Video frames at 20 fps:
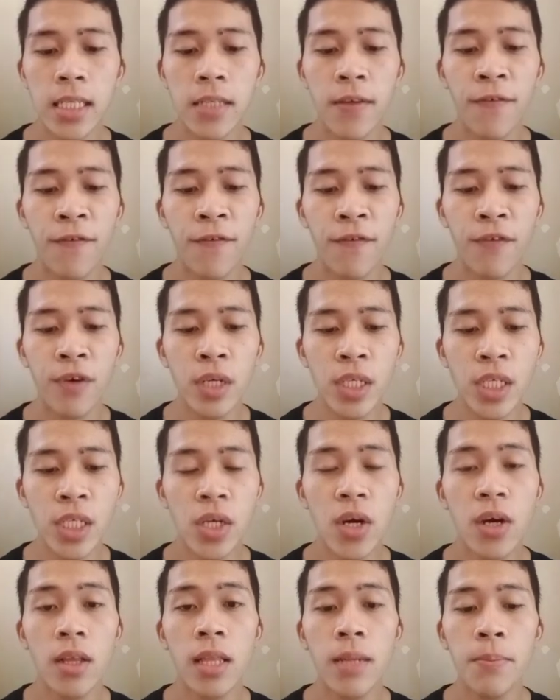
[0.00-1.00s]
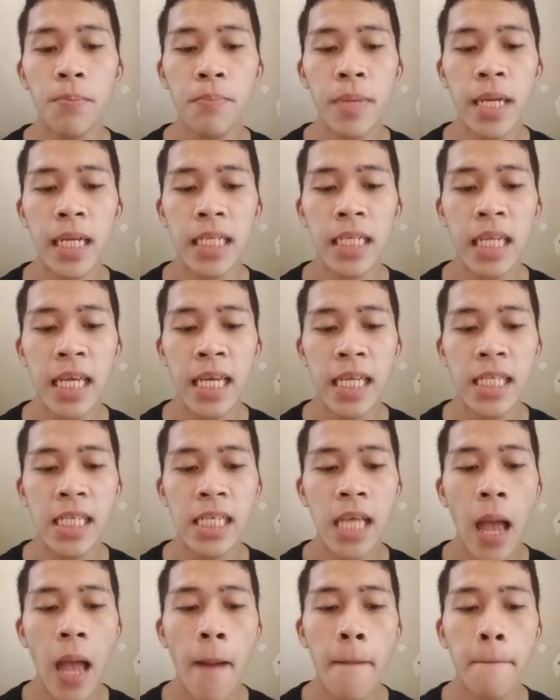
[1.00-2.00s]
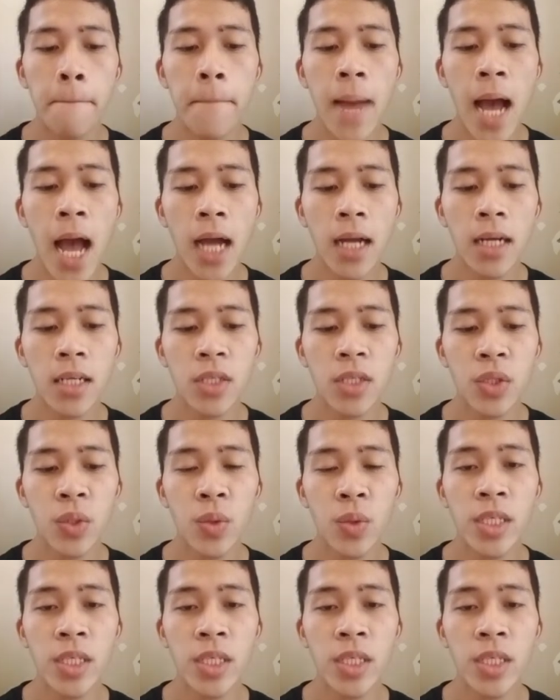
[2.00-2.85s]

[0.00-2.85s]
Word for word: the first Olympic dates back to